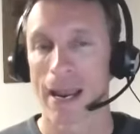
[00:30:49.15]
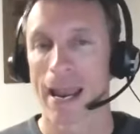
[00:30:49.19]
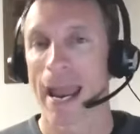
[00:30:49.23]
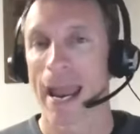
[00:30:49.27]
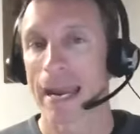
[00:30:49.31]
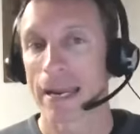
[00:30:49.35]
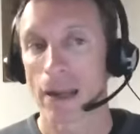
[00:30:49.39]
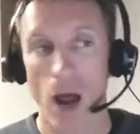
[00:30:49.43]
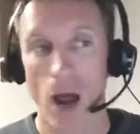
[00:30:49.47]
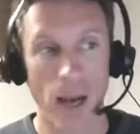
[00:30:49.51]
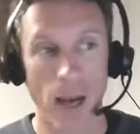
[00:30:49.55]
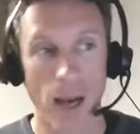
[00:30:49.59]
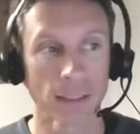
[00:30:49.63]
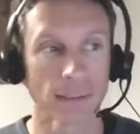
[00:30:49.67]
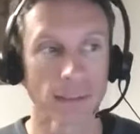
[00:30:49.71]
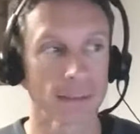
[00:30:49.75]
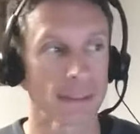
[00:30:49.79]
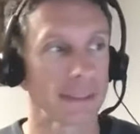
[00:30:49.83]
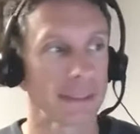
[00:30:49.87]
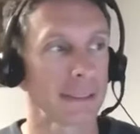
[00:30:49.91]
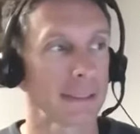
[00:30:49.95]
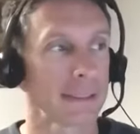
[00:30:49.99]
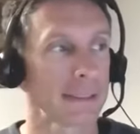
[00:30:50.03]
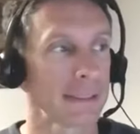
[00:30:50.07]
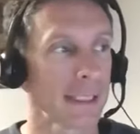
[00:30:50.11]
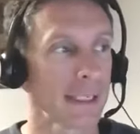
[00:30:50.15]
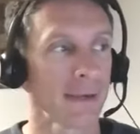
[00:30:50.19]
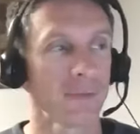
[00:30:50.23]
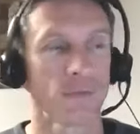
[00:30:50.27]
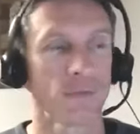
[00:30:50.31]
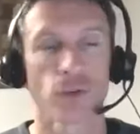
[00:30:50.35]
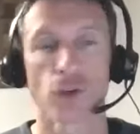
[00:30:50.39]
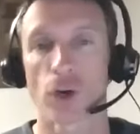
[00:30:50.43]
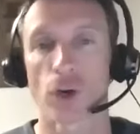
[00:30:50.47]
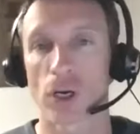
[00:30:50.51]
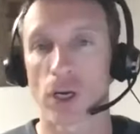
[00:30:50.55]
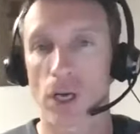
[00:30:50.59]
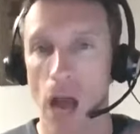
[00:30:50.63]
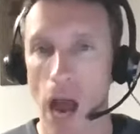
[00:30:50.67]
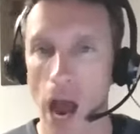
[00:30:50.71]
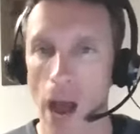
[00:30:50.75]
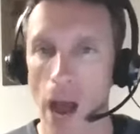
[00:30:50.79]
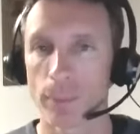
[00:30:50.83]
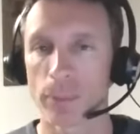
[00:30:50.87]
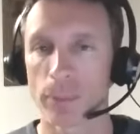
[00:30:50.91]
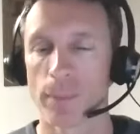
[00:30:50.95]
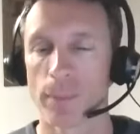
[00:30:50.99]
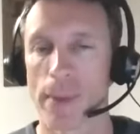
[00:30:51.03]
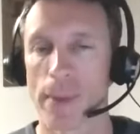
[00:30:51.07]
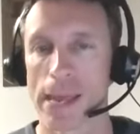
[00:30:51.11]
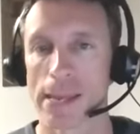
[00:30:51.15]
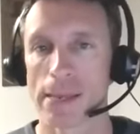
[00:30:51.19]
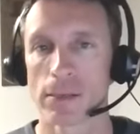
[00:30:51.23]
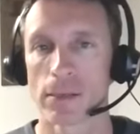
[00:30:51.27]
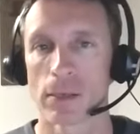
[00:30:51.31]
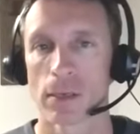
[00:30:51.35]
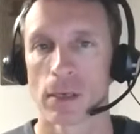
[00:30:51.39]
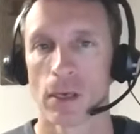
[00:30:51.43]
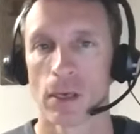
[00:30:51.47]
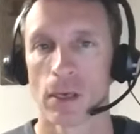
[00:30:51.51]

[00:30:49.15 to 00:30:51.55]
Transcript: and honestly to see if you're a complement